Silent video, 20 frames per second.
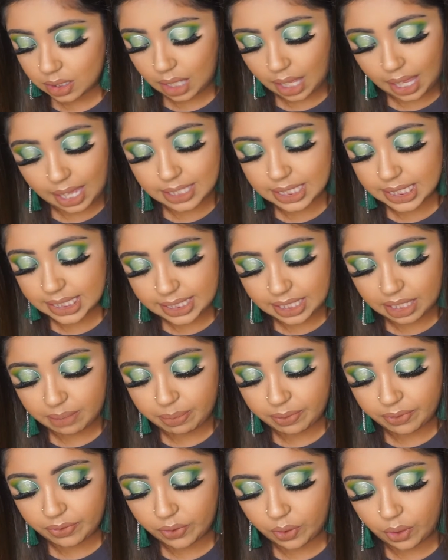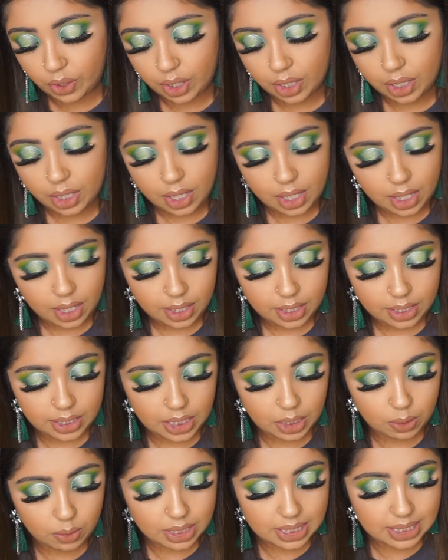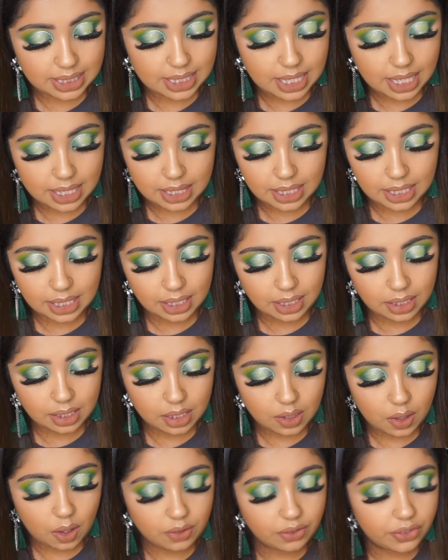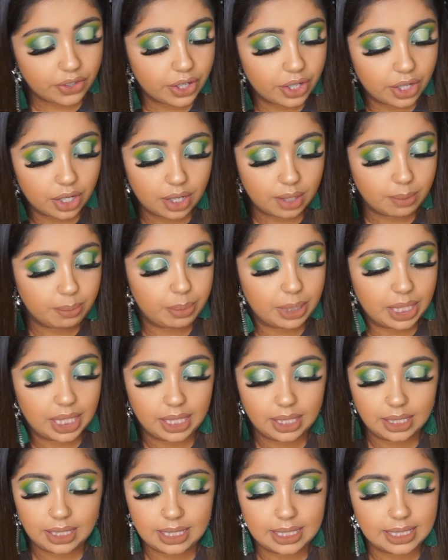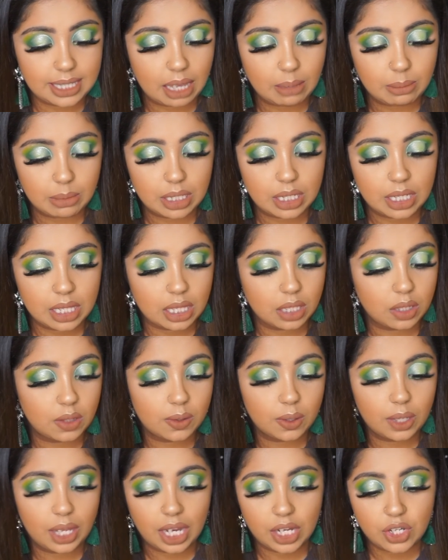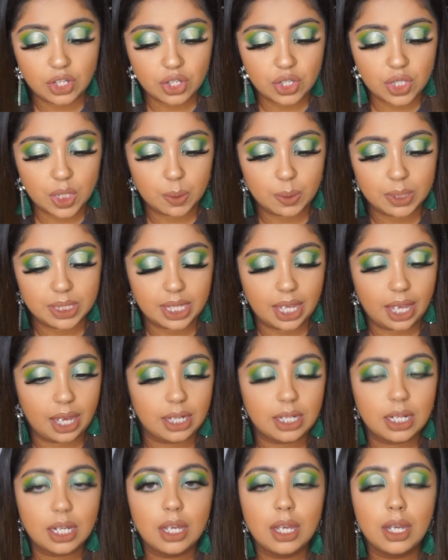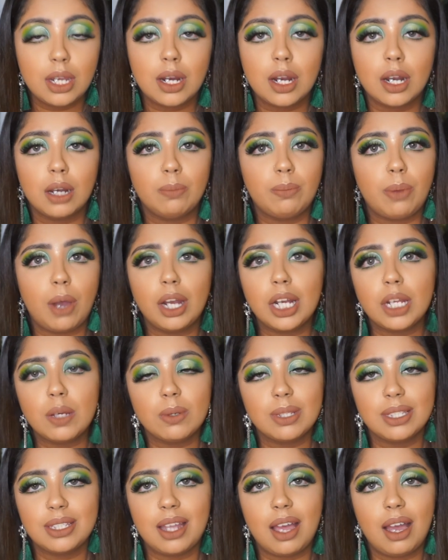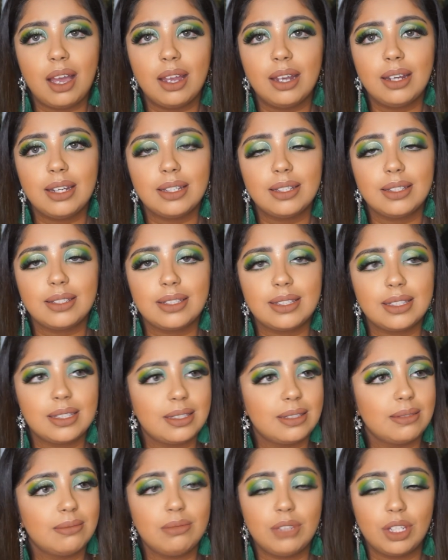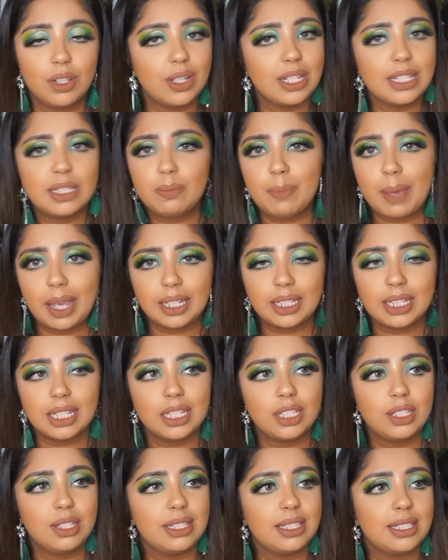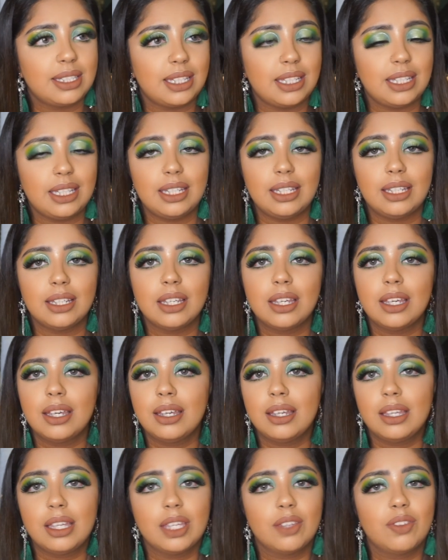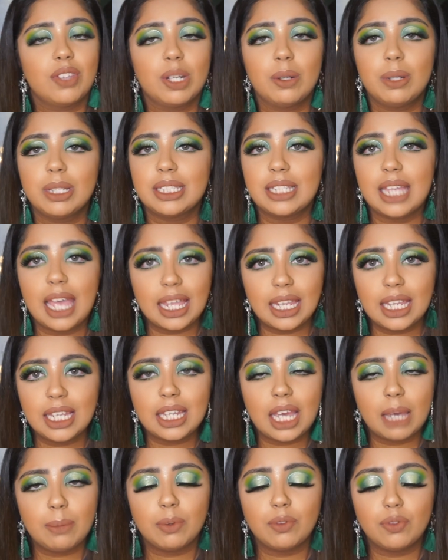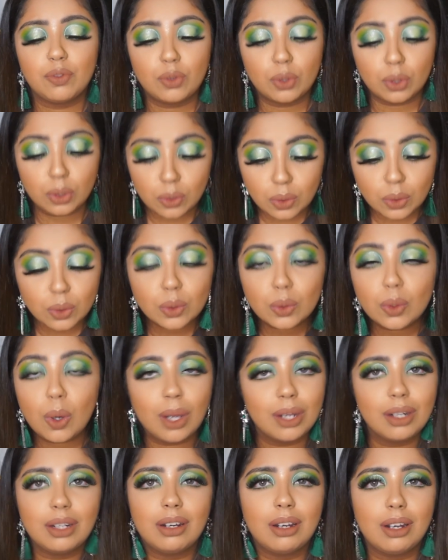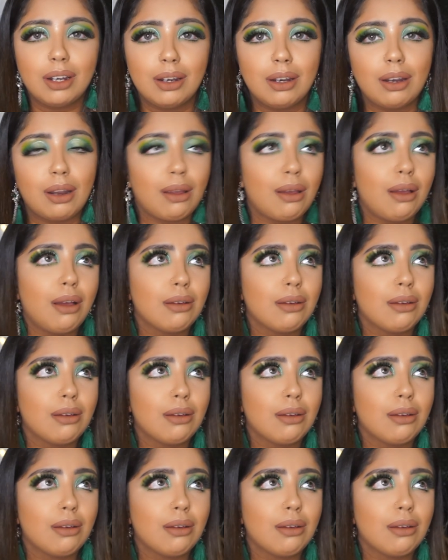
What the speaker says: as I said before, there was nothing of her being examined. The location she was at, her body was not, you know, inspected to see if there was any type of clue on her